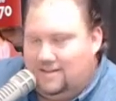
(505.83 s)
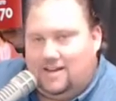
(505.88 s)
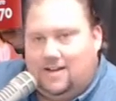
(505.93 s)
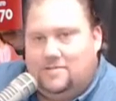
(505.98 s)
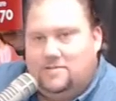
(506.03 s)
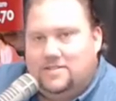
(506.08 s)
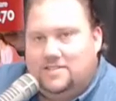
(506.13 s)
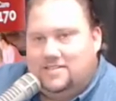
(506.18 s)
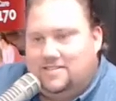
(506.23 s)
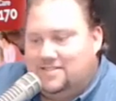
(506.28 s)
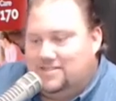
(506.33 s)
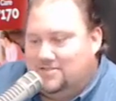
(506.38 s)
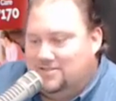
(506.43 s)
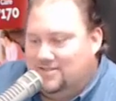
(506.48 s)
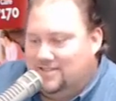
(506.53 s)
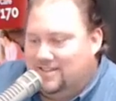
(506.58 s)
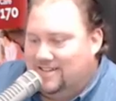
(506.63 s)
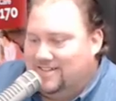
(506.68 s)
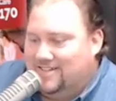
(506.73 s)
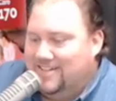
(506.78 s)
I'm in the
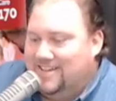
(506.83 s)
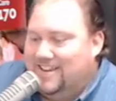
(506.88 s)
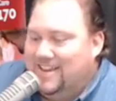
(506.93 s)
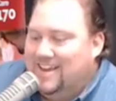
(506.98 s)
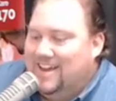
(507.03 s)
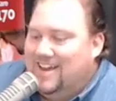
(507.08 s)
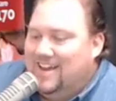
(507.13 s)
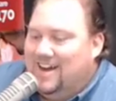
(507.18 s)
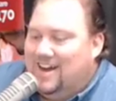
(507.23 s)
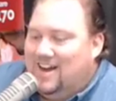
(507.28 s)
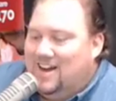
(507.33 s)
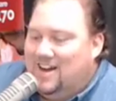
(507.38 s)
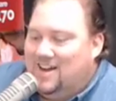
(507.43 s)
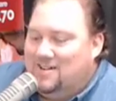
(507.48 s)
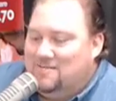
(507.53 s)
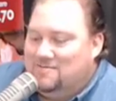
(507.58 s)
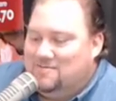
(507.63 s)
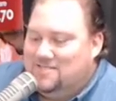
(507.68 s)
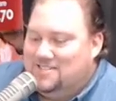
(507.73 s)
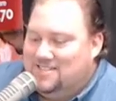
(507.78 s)
studio.
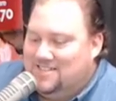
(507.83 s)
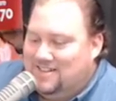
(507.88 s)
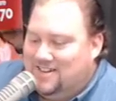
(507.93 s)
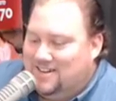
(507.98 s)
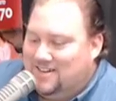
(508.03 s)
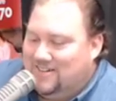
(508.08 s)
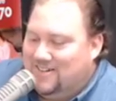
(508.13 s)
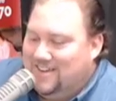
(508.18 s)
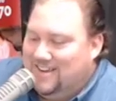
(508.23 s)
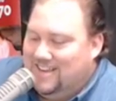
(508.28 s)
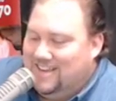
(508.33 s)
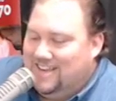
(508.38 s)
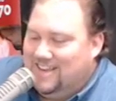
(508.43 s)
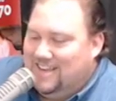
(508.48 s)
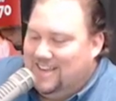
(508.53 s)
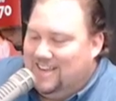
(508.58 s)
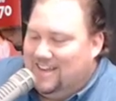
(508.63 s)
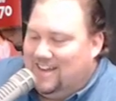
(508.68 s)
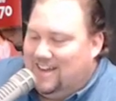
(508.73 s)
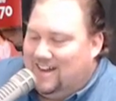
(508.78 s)
The
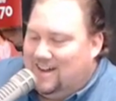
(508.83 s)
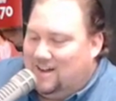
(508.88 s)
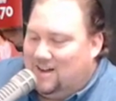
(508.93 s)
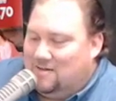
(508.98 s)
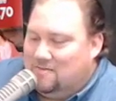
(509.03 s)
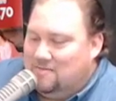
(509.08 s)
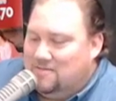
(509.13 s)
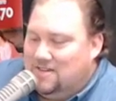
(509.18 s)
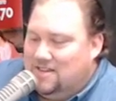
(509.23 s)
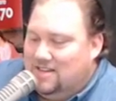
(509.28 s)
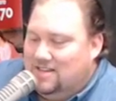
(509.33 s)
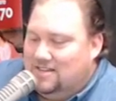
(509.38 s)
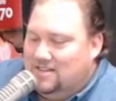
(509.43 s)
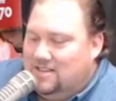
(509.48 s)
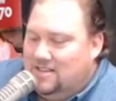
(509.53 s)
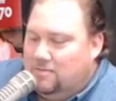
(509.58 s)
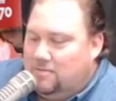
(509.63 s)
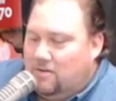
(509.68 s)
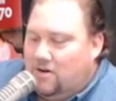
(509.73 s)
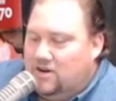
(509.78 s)

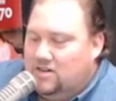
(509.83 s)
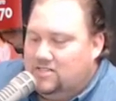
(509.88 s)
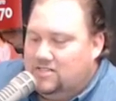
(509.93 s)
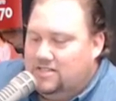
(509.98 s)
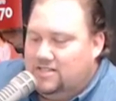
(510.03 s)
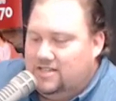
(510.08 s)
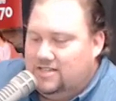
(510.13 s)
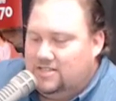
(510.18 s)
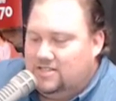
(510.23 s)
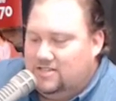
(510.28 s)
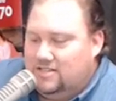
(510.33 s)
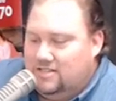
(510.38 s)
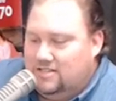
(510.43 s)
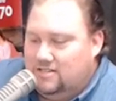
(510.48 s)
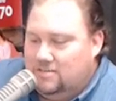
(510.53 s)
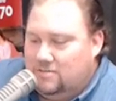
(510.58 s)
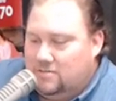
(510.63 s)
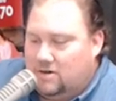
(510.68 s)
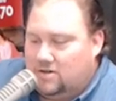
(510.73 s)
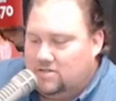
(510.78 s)
March
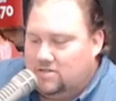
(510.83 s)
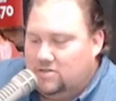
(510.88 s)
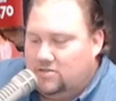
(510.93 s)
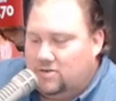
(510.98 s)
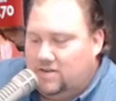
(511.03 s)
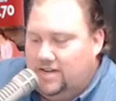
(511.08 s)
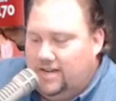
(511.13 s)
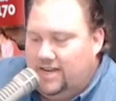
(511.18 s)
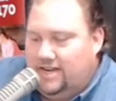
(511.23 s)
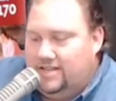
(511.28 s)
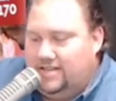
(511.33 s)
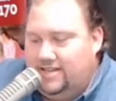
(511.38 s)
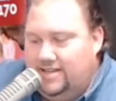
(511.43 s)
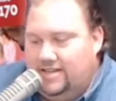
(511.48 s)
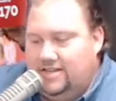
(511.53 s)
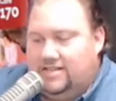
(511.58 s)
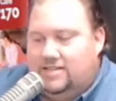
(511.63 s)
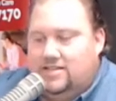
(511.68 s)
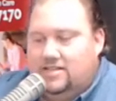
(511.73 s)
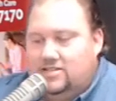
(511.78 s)
2018
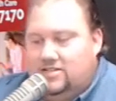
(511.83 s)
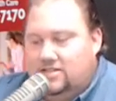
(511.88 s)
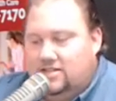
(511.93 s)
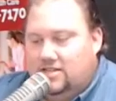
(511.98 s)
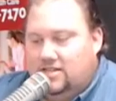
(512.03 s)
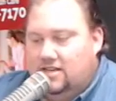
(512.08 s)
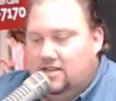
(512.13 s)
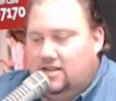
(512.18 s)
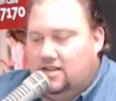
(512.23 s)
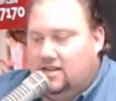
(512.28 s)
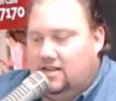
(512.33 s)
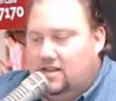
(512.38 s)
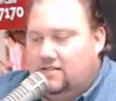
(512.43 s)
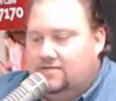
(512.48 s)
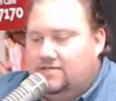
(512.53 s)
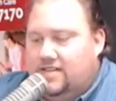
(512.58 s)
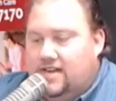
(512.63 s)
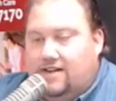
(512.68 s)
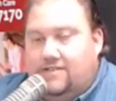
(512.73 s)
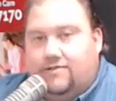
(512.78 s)
edition of
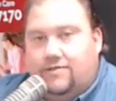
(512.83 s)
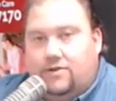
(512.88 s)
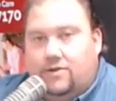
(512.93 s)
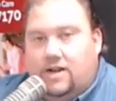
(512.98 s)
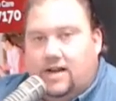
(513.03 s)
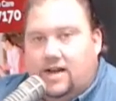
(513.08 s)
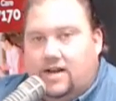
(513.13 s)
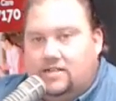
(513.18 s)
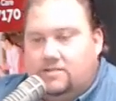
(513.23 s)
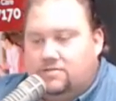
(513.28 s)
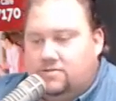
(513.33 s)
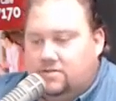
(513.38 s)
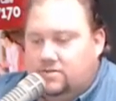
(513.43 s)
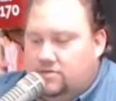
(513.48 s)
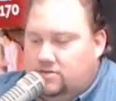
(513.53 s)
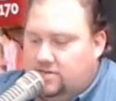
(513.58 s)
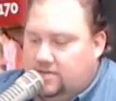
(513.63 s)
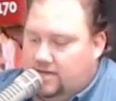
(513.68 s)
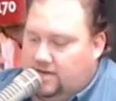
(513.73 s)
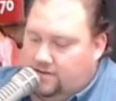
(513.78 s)
South Florida Hospital
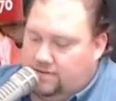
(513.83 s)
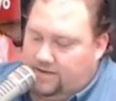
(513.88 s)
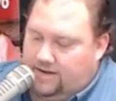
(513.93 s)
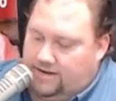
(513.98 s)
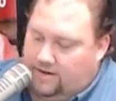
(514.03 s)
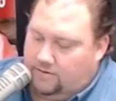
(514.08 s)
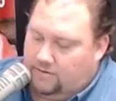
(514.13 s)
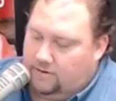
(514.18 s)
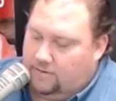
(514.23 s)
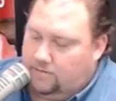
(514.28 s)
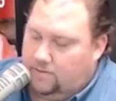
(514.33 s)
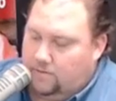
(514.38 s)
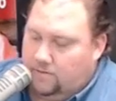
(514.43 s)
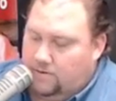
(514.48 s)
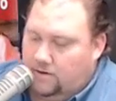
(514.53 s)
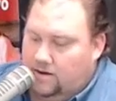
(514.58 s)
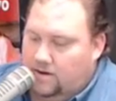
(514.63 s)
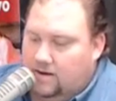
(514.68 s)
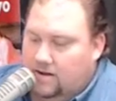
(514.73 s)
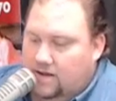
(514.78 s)
News and Healthcare
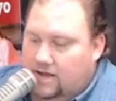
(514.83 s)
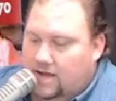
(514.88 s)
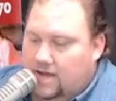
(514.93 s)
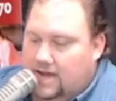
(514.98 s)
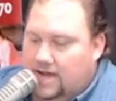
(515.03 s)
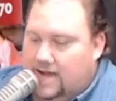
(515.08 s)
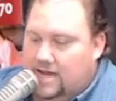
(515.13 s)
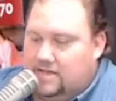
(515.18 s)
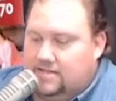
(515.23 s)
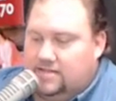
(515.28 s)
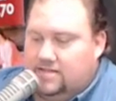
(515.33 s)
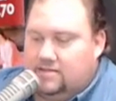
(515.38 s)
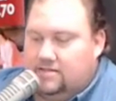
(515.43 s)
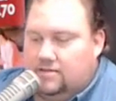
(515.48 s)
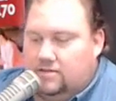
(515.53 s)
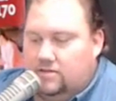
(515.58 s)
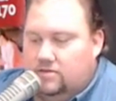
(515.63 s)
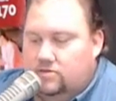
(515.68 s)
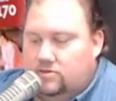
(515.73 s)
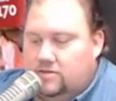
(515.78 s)
Report has a
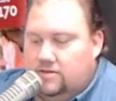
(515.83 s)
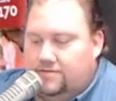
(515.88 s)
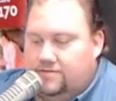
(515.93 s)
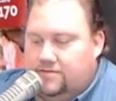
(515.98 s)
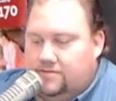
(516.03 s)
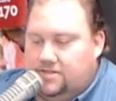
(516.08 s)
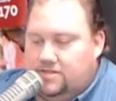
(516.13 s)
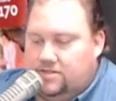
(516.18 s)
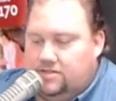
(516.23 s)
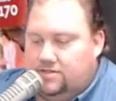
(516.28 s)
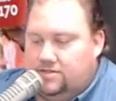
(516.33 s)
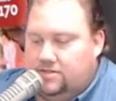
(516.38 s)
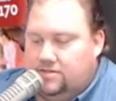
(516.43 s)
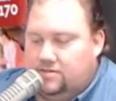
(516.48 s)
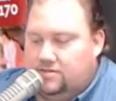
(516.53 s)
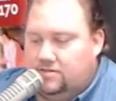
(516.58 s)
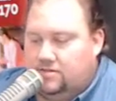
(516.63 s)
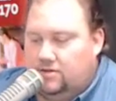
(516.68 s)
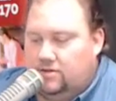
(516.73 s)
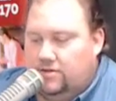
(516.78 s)
salute to
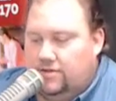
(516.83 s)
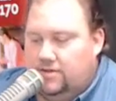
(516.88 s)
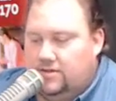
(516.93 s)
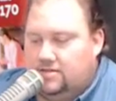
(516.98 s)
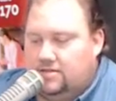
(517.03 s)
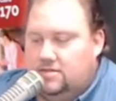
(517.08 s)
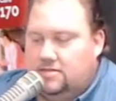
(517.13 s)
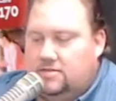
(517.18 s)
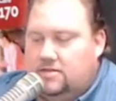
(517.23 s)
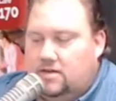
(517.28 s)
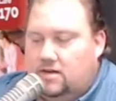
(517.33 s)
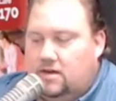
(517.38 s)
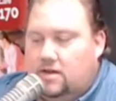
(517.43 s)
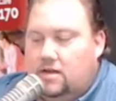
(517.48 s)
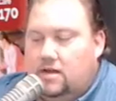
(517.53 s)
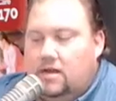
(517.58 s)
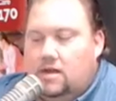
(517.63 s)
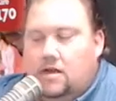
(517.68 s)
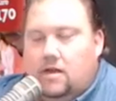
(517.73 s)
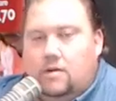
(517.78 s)
physicians. So this is a
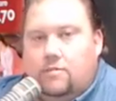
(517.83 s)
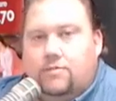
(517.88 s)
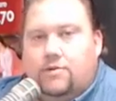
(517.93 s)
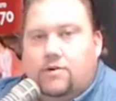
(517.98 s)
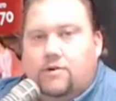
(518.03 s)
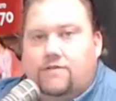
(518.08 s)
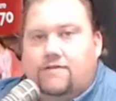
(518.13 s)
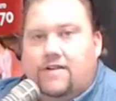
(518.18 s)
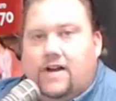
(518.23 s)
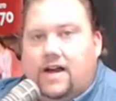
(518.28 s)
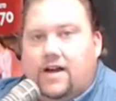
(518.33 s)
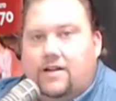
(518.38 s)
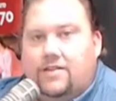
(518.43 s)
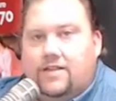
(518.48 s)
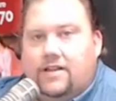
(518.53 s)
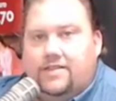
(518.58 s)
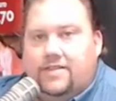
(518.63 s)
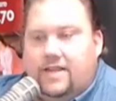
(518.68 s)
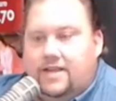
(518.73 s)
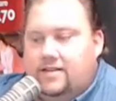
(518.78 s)
profile
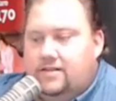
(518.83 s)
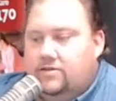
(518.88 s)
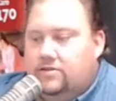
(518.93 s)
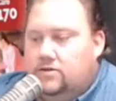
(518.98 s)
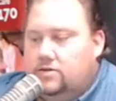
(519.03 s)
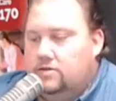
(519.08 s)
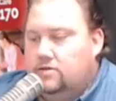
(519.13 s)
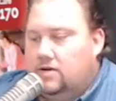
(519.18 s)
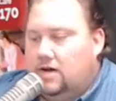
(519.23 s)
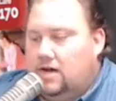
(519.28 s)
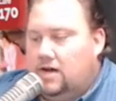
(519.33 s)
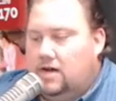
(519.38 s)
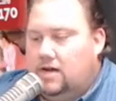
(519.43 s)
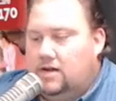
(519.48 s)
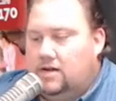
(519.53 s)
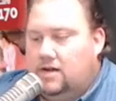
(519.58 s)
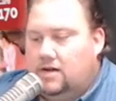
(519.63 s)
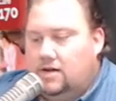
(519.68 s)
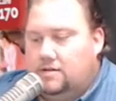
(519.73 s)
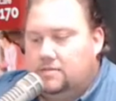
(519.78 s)
that they do
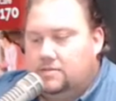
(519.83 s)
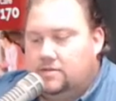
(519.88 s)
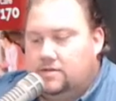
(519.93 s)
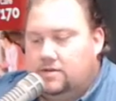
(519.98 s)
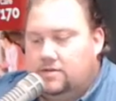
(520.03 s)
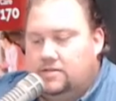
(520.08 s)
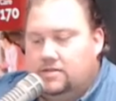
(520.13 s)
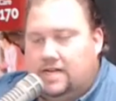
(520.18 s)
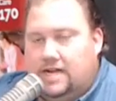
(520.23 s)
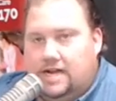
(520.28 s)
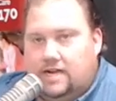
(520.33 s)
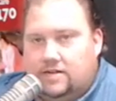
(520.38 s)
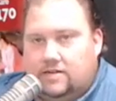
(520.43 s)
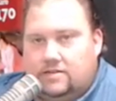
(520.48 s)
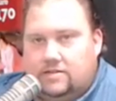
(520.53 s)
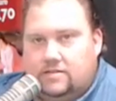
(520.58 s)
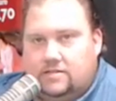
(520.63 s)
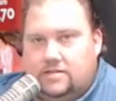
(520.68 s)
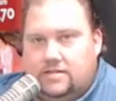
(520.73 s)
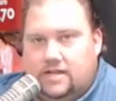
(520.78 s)
on certain
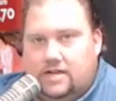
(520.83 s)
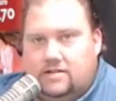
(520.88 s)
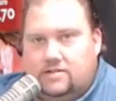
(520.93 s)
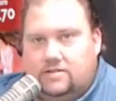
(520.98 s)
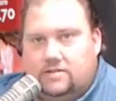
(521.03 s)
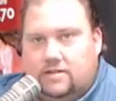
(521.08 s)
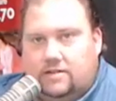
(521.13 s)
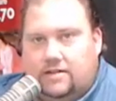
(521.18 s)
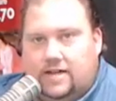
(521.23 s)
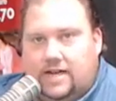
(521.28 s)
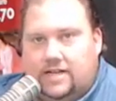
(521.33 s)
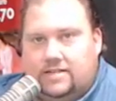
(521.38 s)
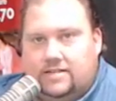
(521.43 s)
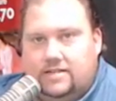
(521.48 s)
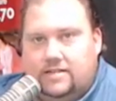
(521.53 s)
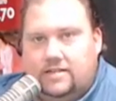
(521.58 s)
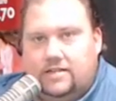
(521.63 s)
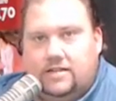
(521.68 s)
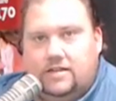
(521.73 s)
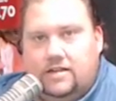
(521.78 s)
doctors that are
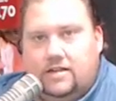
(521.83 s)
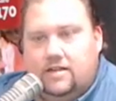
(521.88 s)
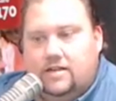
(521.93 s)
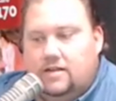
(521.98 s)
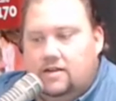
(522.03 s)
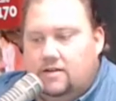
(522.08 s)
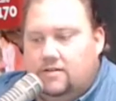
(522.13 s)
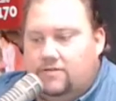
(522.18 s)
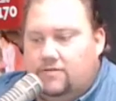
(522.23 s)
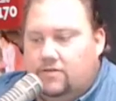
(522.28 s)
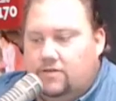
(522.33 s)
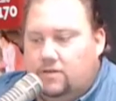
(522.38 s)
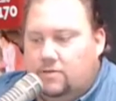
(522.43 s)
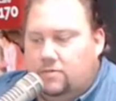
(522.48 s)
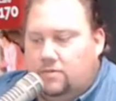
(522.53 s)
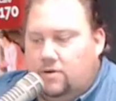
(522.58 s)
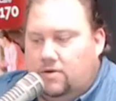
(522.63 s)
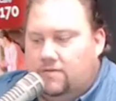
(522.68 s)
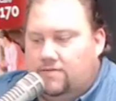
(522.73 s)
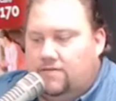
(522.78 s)
selected for the
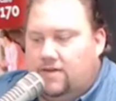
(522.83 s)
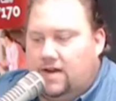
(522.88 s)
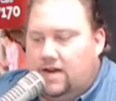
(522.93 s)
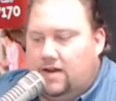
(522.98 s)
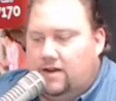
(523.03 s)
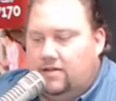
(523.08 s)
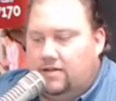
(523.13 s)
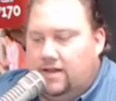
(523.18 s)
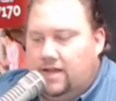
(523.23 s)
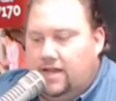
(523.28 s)
profile.